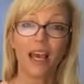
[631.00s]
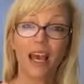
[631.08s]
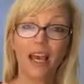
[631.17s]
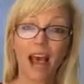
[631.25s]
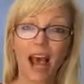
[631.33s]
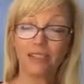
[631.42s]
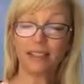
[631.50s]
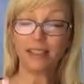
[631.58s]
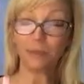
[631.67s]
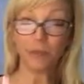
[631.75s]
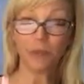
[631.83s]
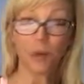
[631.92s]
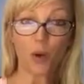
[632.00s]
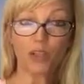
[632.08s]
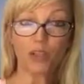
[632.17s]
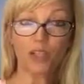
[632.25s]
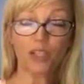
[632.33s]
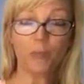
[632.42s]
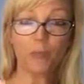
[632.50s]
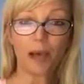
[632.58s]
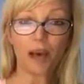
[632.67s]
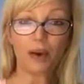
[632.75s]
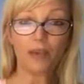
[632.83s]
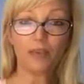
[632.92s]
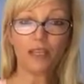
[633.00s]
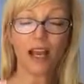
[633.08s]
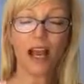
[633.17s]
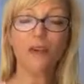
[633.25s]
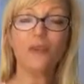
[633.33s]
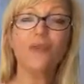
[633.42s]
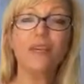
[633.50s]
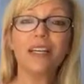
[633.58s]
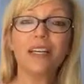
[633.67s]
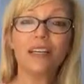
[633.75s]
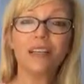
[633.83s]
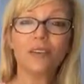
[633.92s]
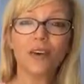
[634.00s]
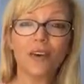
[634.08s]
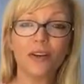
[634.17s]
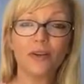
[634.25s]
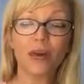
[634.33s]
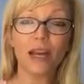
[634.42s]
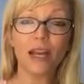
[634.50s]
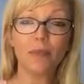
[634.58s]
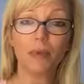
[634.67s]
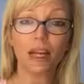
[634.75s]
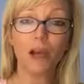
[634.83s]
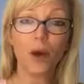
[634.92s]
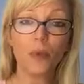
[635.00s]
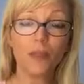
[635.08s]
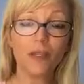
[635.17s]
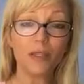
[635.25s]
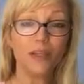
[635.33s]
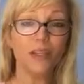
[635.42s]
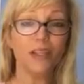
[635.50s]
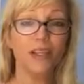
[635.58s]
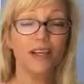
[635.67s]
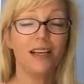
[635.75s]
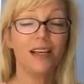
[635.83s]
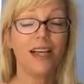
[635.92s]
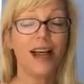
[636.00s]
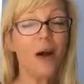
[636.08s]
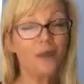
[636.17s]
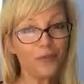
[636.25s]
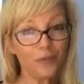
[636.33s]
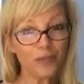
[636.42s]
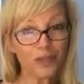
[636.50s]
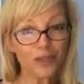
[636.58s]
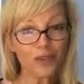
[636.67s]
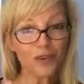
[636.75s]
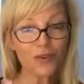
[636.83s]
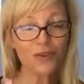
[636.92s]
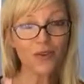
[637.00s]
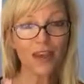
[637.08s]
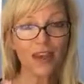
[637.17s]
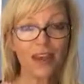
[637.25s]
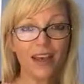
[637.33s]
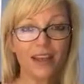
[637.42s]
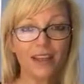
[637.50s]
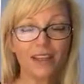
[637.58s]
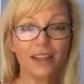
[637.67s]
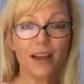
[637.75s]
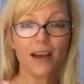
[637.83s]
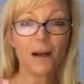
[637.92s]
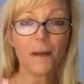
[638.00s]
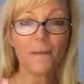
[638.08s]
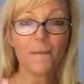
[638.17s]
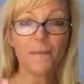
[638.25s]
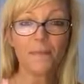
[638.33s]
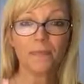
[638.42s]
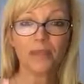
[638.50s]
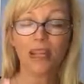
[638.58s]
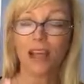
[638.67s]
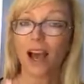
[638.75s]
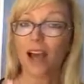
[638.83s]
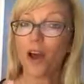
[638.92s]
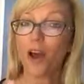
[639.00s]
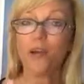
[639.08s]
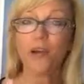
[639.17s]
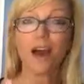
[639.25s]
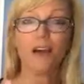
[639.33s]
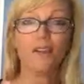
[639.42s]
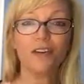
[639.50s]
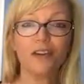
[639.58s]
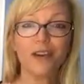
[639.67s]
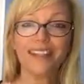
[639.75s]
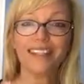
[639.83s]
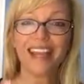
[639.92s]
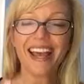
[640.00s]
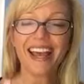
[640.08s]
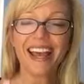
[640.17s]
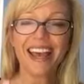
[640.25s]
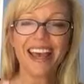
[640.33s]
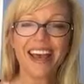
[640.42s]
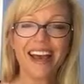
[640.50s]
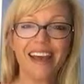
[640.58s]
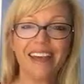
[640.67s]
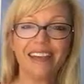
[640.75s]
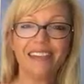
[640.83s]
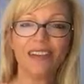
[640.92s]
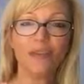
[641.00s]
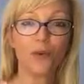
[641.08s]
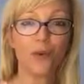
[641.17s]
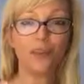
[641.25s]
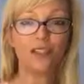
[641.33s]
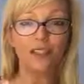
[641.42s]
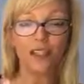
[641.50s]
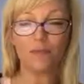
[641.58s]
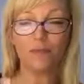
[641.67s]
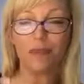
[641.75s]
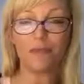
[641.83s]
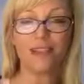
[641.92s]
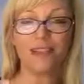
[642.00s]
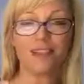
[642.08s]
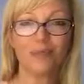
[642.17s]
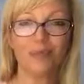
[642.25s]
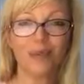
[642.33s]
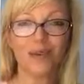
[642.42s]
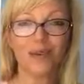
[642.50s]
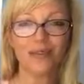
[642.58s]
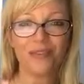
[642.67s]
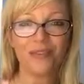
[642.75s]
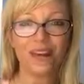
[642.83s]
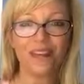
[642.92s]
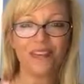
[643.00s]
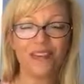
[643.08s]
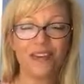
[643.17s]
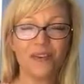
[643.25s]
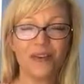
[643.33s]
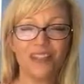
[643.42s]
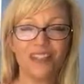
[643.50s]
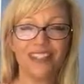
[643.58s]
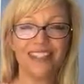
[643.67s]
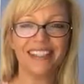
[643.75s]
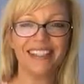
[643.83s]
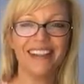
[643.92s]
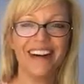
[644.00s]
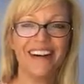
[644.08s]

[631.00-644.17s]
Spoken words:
and ask them some questions about how you can get started right. But I hope this was helpful to you, and I hope you have a great day. And of course, leave me a message below if you have any questions.